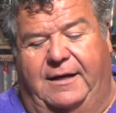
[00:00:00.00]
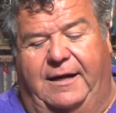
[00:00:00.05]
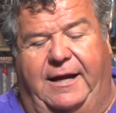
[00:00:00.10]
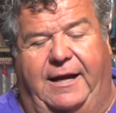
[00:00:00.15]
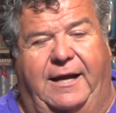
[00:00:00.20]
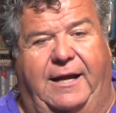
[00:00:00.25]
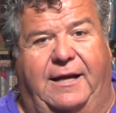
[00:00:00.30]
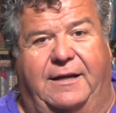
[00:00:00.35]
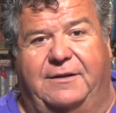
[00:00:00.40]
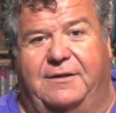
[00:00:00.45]

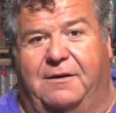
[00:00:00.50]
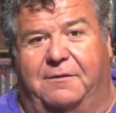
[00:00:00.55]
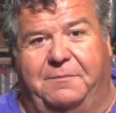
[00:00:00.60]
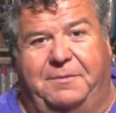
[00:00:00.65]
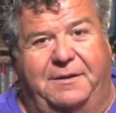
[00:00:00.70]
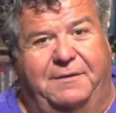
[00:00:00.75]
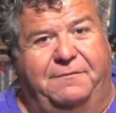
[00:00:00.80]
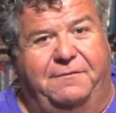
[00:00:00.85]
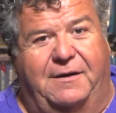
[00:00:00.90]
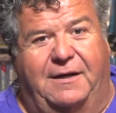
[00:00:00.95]
And don't
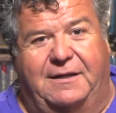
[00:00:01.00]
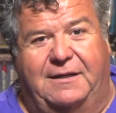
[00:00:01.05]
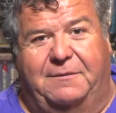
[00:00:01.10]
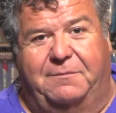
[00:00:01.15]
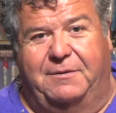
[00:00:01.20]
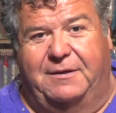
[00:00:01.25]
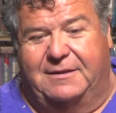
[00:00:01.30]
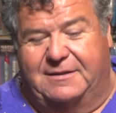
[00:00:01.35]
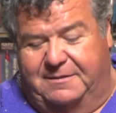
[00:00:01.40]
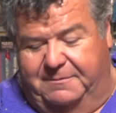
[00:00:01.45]
be afraid to
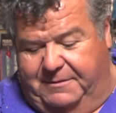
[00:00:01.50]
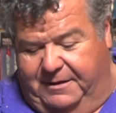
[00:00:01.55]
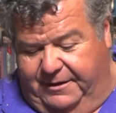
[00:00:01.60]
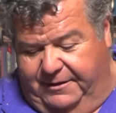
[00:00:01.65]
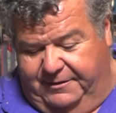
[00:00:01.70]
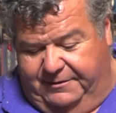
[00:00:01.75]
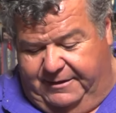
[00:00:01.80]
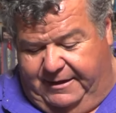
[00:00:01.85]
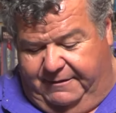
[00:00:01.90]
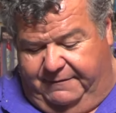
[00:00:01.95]
bring some
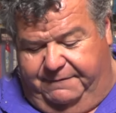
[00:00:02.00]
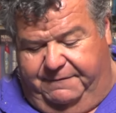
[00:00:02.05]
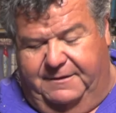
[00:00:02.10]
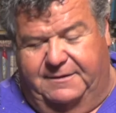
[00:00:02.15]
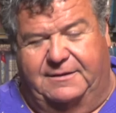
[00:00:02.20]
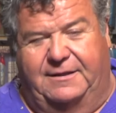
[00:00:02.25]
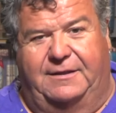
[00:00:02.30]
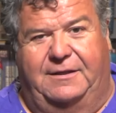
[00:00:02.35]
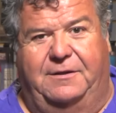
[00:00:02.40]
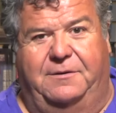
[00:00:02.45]
other
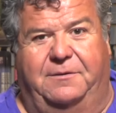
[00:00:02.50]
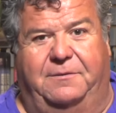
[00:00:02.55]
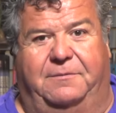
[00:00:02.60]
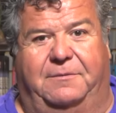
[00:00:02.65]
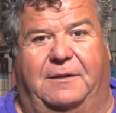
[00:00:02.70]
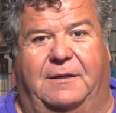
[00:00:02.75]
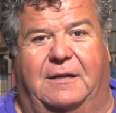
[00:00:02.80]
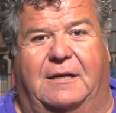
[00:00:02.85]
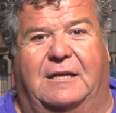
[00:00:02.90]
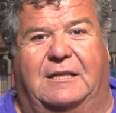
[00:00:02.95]
outfits that you,
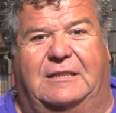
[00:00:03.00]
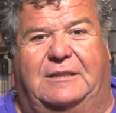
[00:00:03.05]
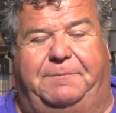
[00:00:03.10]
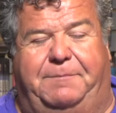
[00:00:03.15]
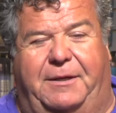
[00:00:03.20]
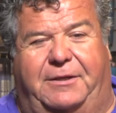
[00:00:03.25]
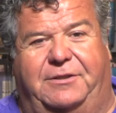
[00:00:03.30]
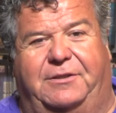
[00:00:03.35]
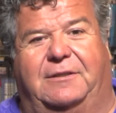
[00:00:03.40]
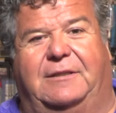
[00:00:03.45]

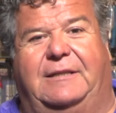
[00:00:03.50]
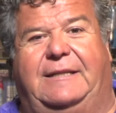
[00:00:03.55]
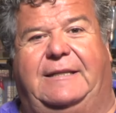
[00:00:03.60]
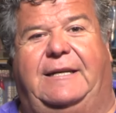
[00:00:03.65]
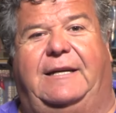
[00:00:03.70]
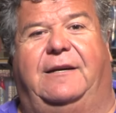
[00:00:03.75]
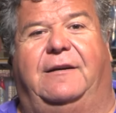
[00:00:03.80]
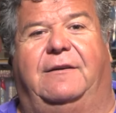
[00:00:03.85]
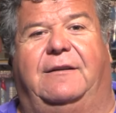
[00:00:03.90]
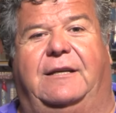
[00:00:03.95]
specialty
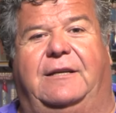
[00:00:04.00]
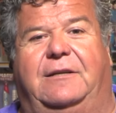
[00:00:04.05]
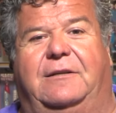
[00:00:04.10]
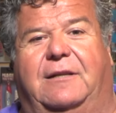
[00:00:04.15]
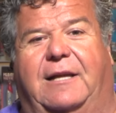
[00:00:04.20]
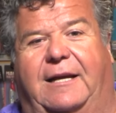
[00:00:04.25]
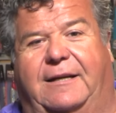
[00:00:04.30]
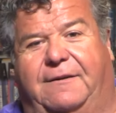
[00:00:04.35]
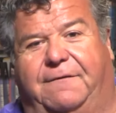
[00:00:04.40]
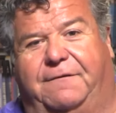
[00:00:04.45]
gear that you
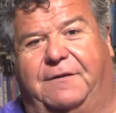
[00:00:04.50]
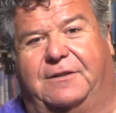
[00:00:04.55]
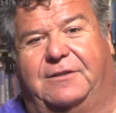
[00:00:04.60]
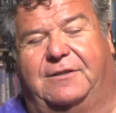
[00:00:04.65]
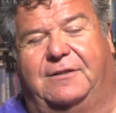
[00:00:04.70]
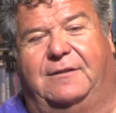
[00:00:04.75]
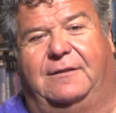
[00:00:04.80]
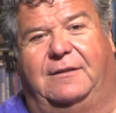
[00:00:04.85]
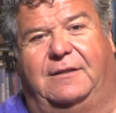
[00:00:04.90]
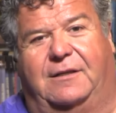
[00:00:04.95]
like to
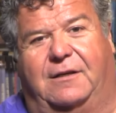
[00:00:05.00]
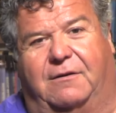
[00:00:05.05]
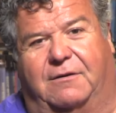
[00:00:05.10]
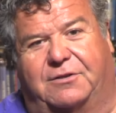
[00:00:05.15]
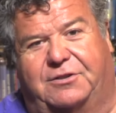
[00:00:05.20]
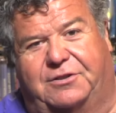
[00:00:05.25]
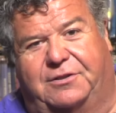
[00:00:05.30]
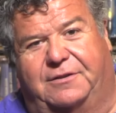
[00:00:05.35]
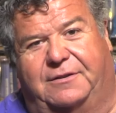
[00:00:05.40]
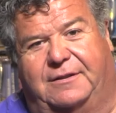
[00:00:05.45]
fish, you know, a
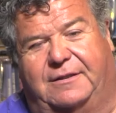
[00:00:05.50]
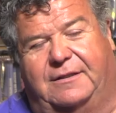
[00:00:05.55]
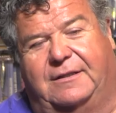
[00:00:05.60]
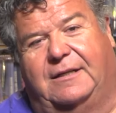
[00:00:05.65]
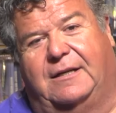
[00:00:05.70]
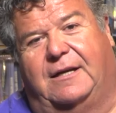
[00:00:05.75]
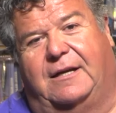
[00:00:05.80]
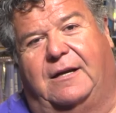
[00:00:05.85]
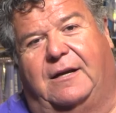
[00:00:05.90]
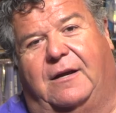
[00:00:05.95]
certain
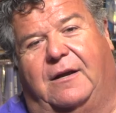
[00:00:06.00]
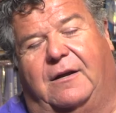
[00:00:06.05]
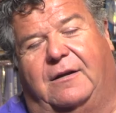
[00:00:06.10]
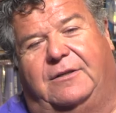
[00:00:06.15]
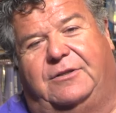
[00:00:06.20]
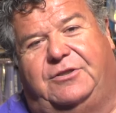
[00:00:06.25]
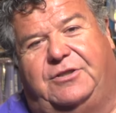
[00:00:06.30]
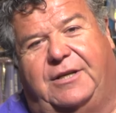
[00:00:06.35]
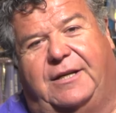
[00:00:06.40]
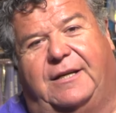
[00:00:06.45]

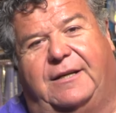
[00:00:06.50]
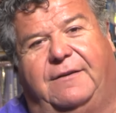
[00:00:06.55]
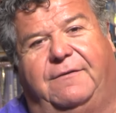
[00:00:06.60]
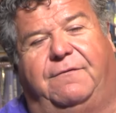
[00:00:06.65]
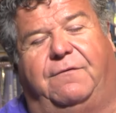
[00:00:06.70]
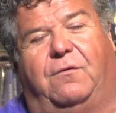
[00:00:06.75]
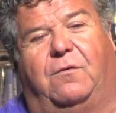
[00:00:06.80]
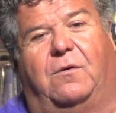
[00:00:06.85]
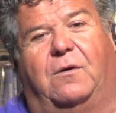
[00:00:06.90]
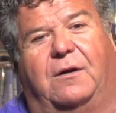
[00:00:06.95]
jig
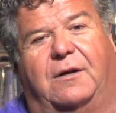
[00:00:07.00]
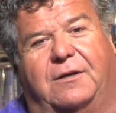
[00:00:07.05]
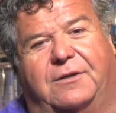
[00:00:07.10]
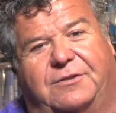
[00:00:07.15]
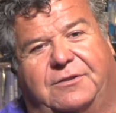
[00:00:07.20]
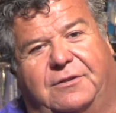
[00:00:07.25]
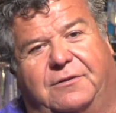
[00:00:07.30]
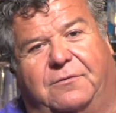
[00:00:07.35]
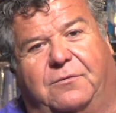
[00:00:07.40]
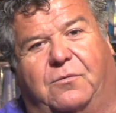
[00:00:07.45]
for a
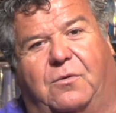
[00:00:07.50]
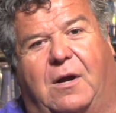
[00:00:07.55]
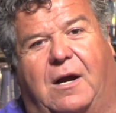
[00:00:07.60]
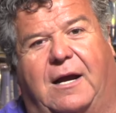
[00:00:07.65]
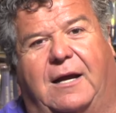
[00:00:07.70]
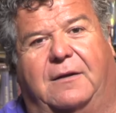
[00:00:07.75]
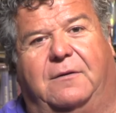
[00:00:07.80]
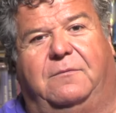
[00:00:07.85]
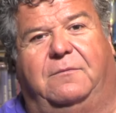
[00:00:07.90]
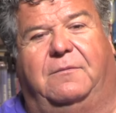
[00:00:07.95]
certain
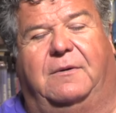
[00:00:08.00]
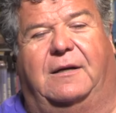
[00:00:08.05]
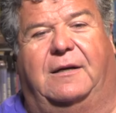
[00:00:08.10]
rod,